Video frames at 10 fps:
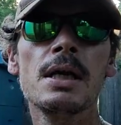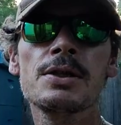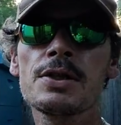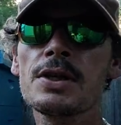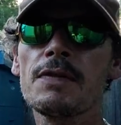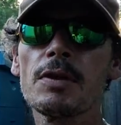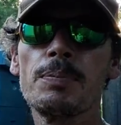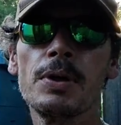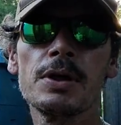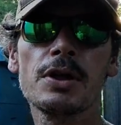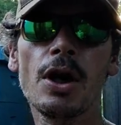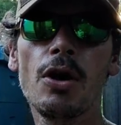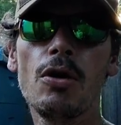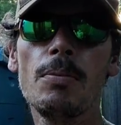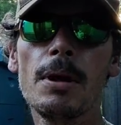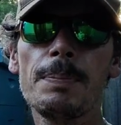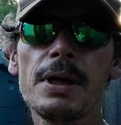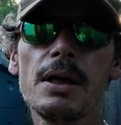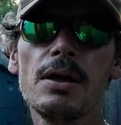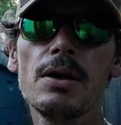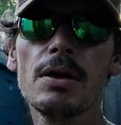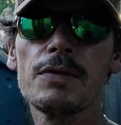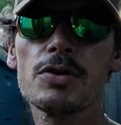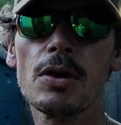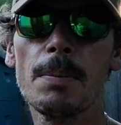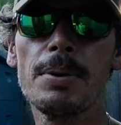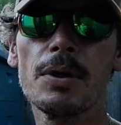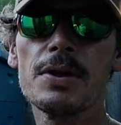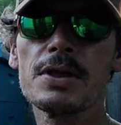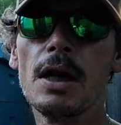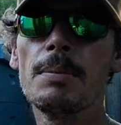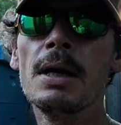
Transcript: Just see if they're putting comb up here, if they're starting to build this up.